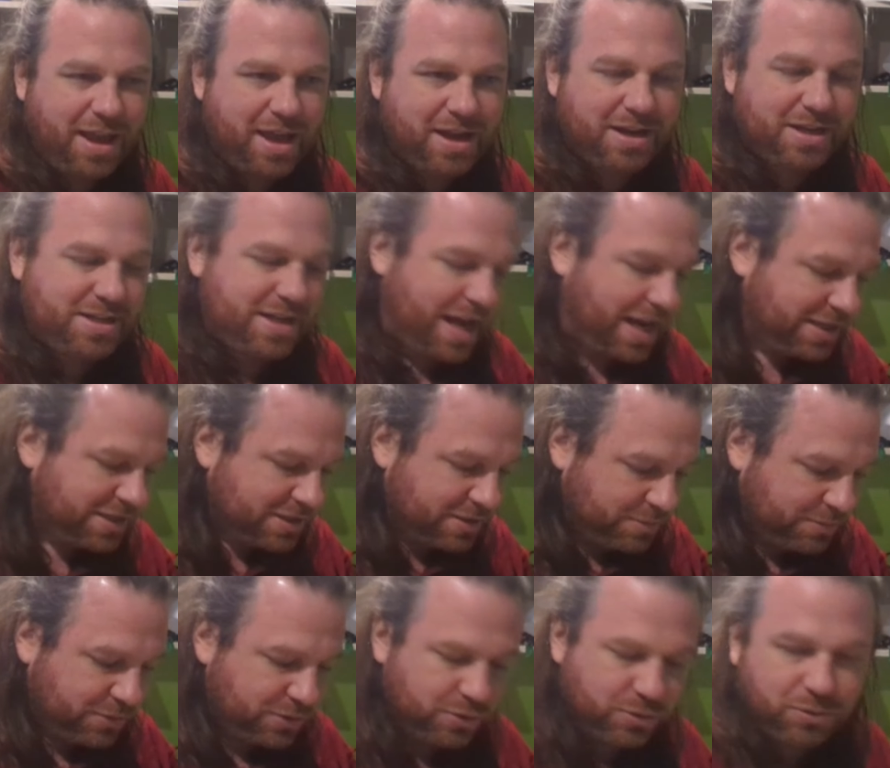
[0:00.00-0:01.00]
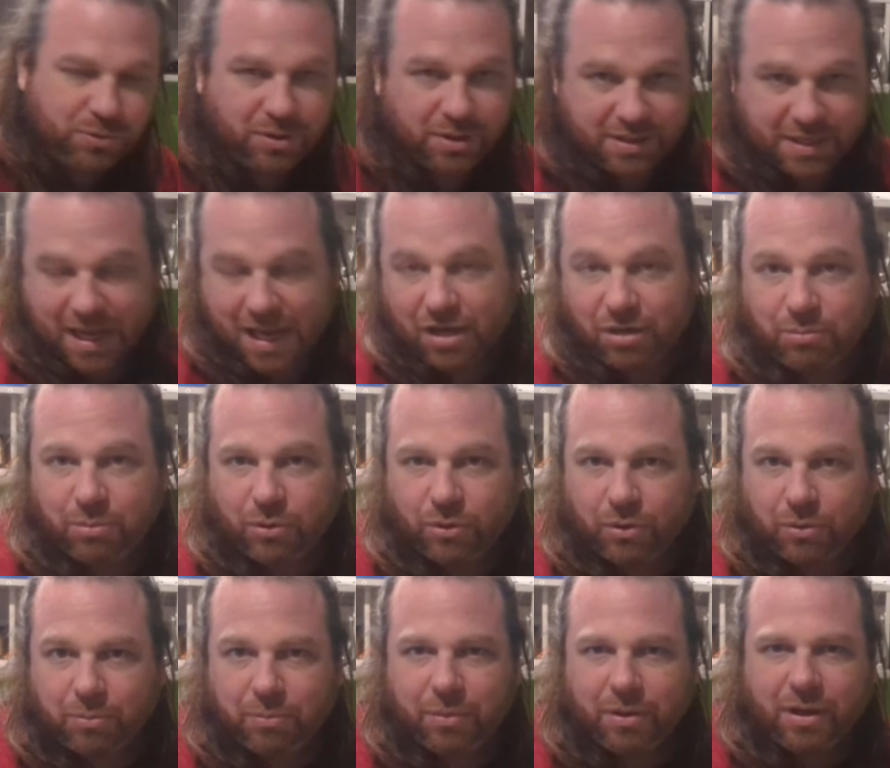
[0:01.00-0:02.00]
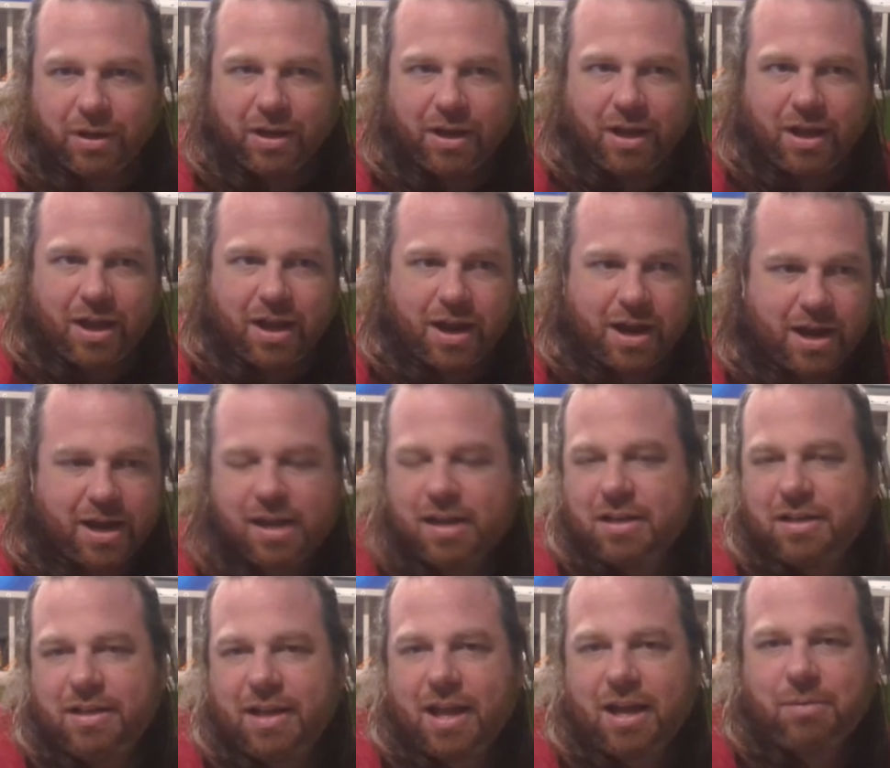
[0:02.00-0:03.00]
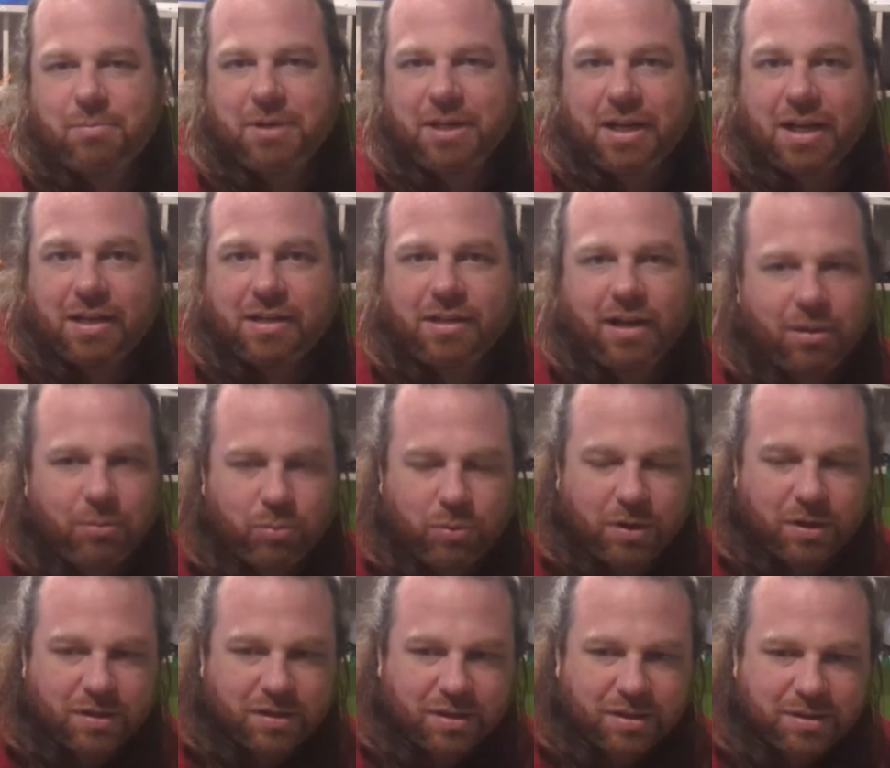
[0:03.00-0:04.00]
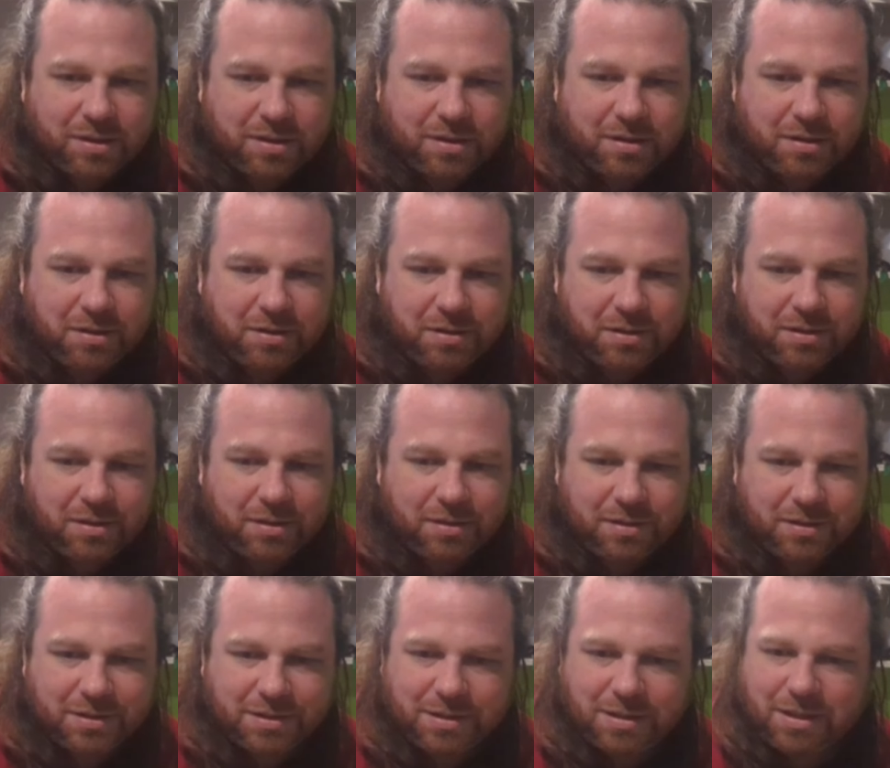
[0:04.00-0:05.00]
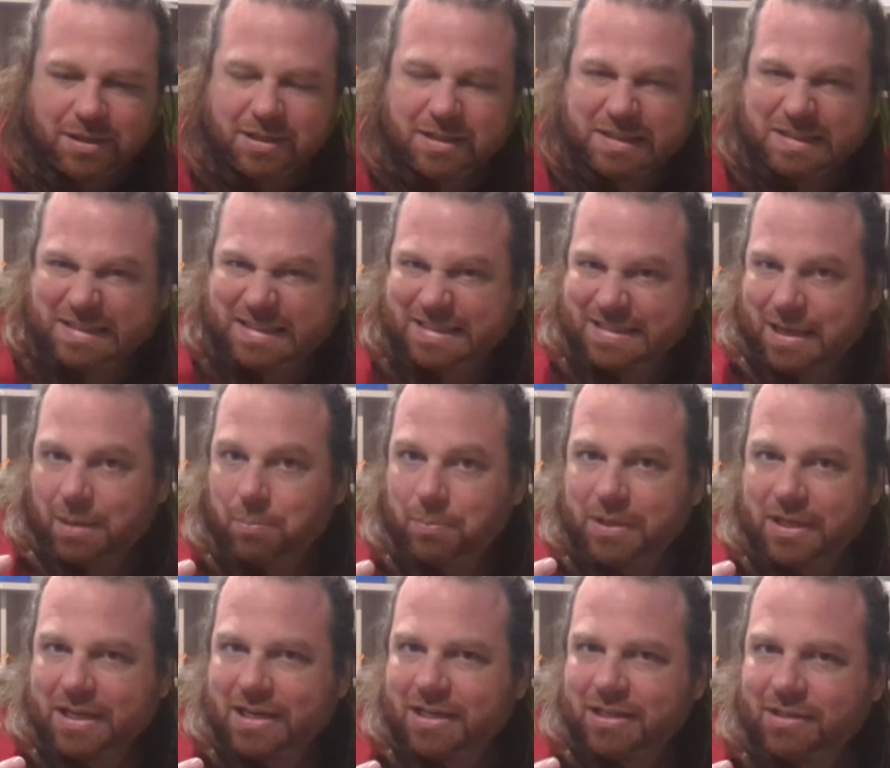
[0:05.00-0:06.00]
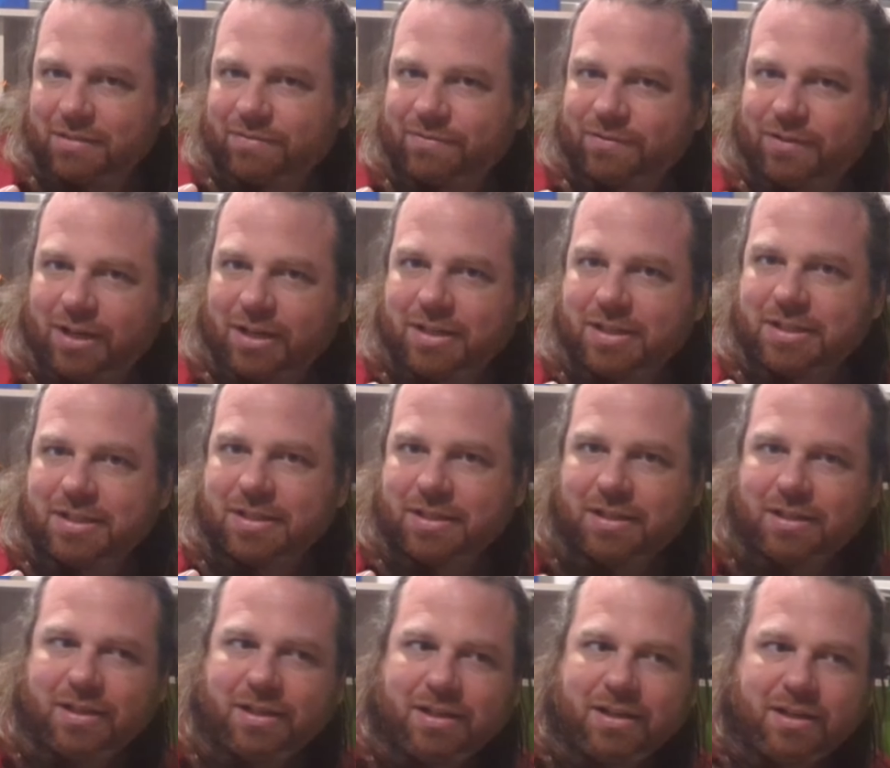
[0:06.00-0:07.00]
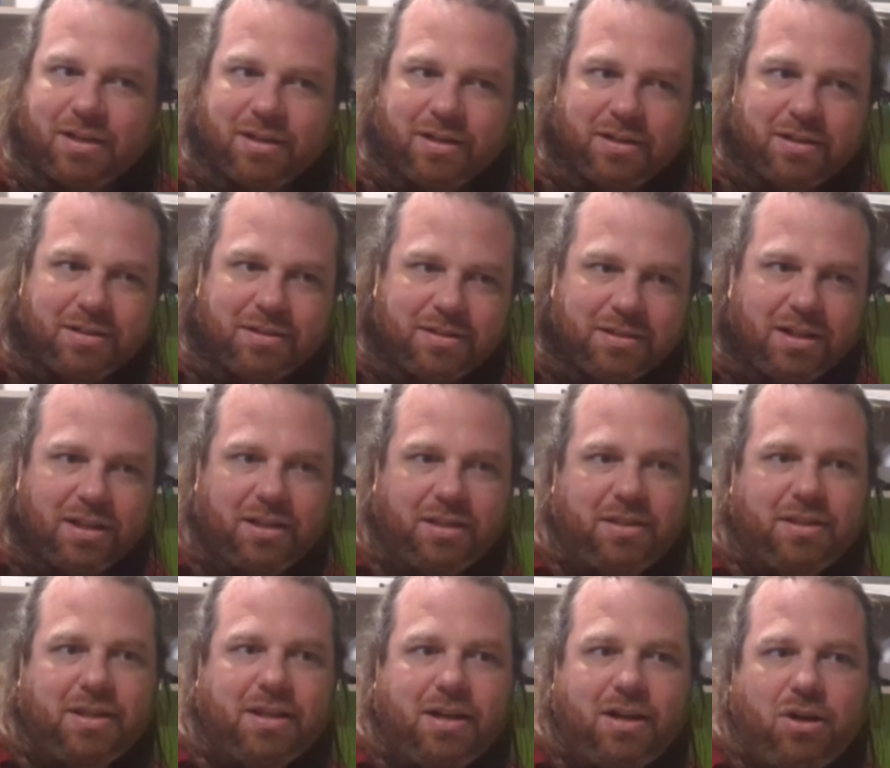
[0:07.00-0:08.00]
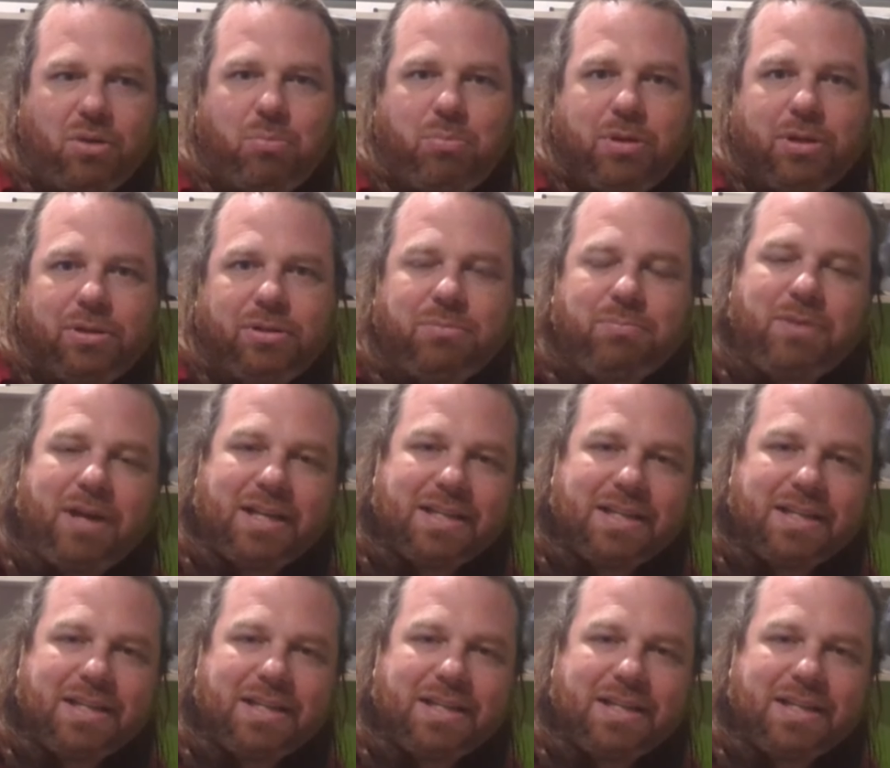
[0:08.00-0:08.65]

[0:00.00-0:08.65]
and attach them to the tail boom. And yeah, I'm going to end up with something at the front that I'll build